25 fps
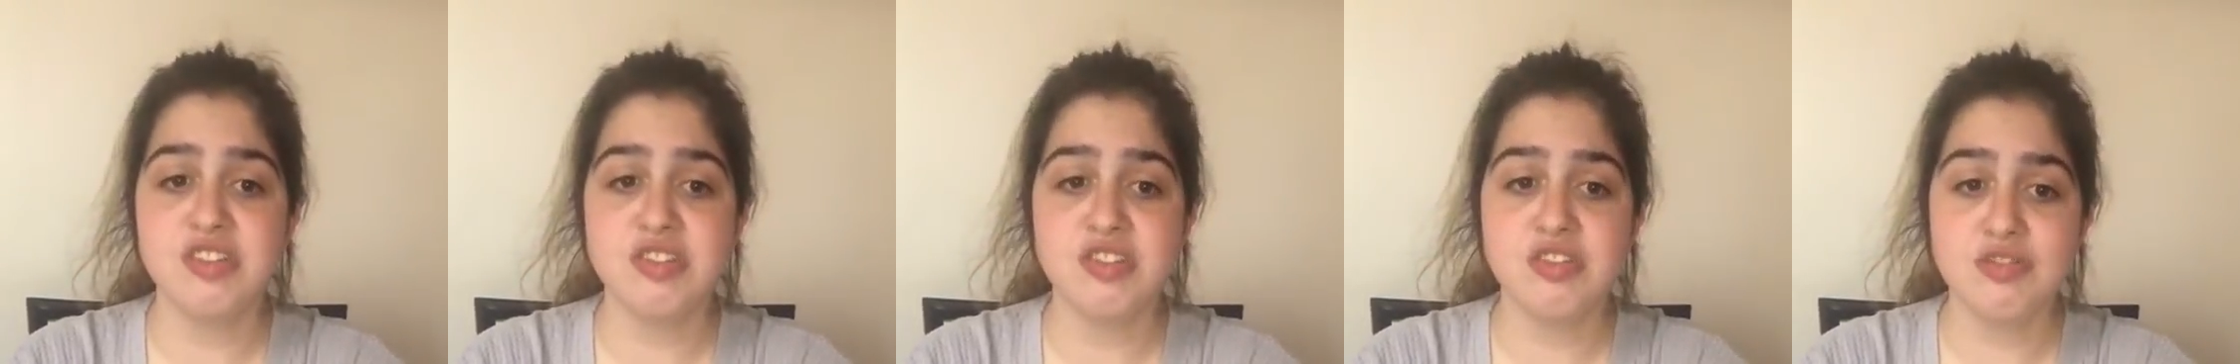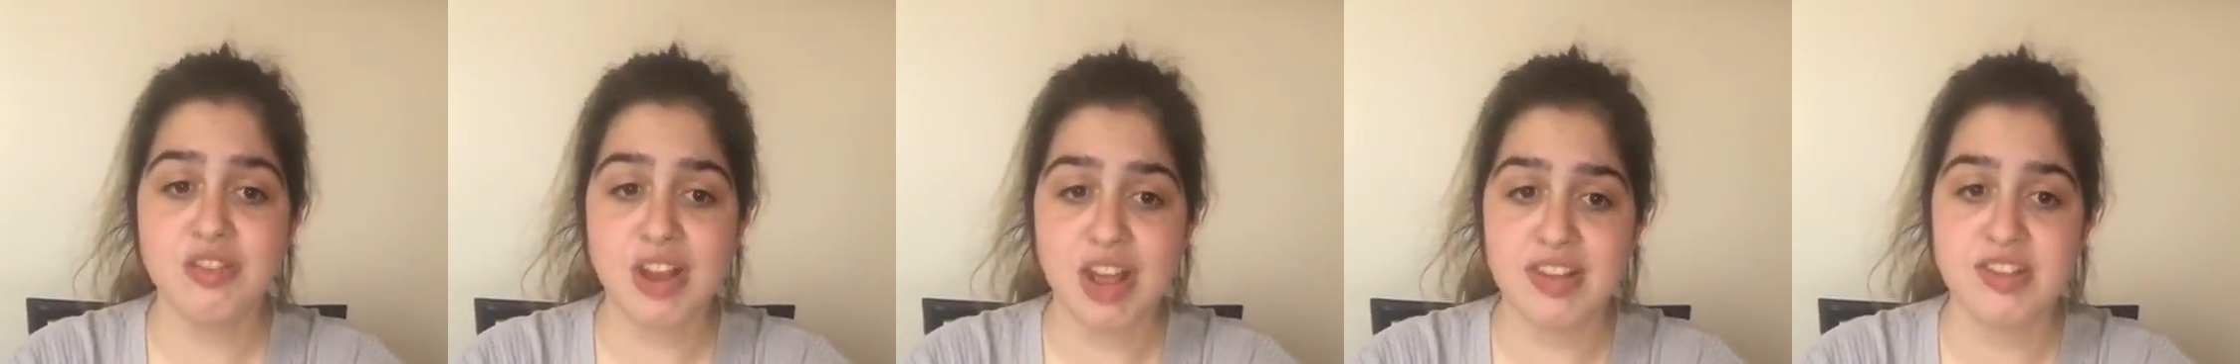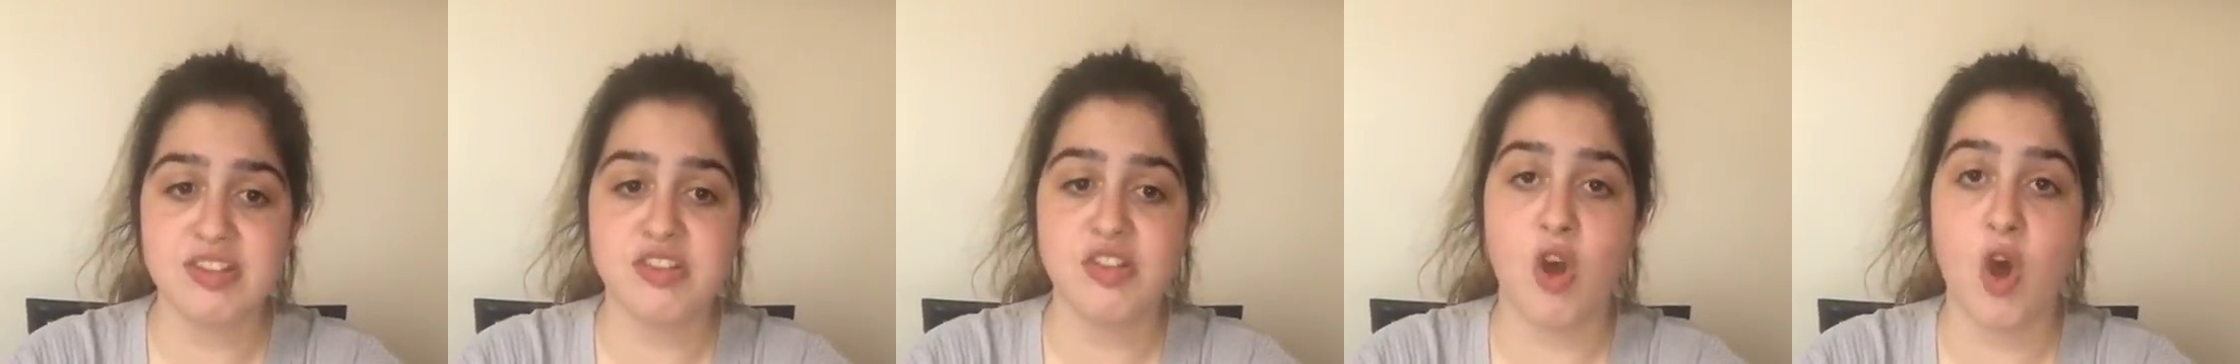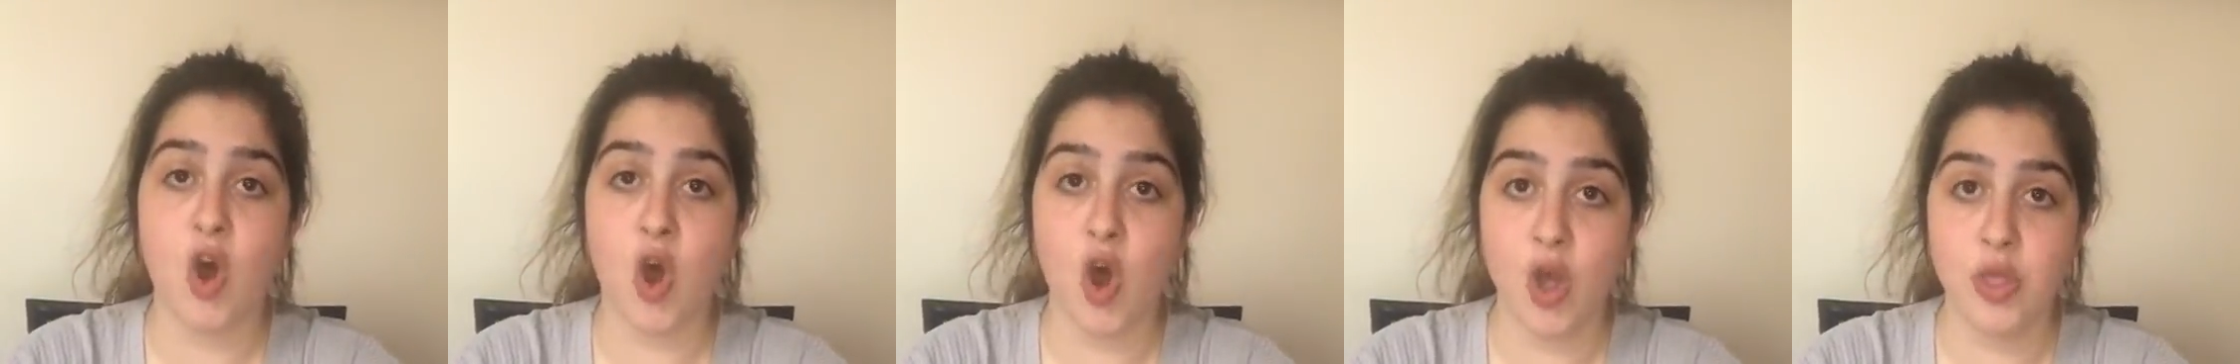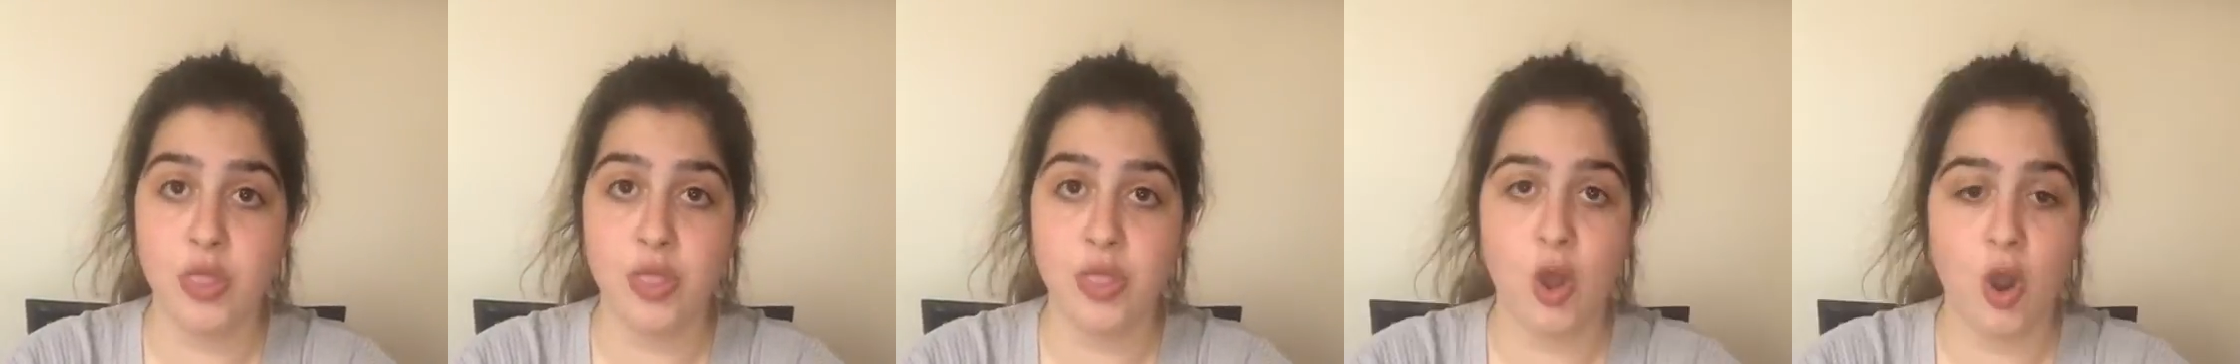stress
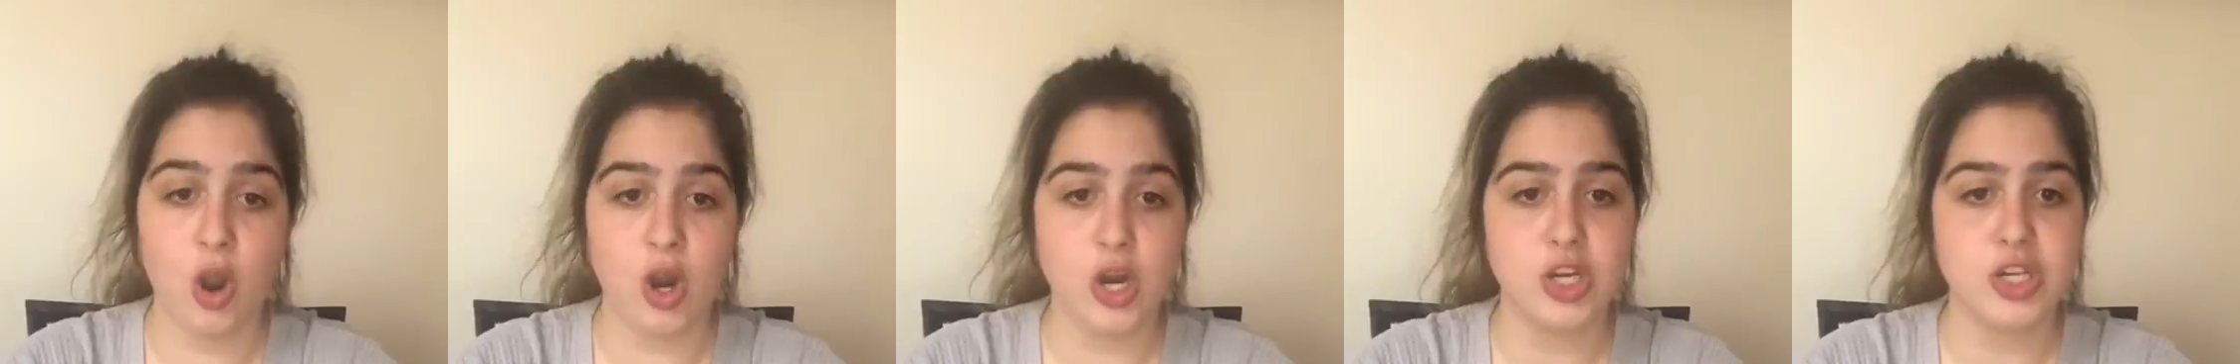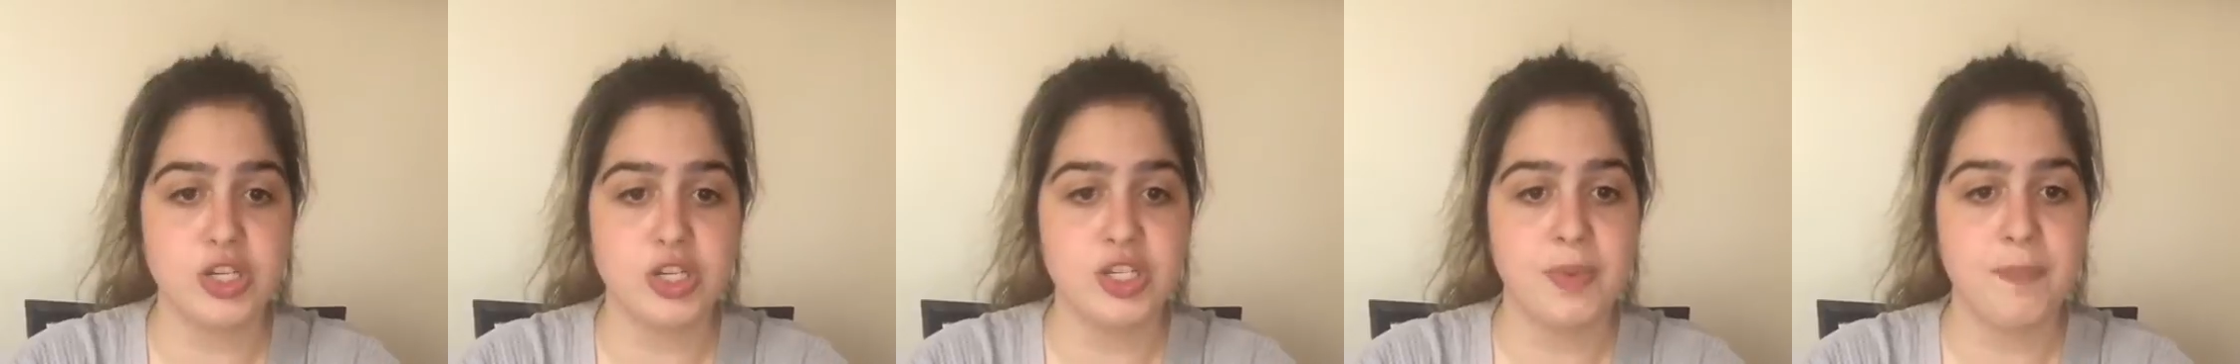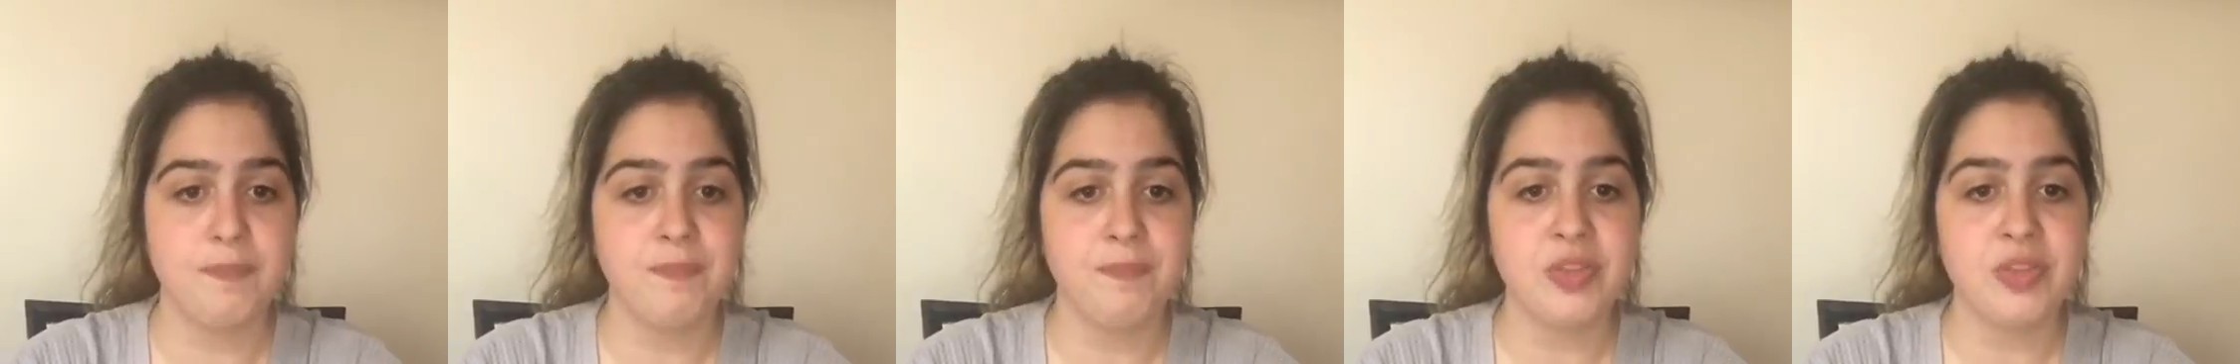on the heart.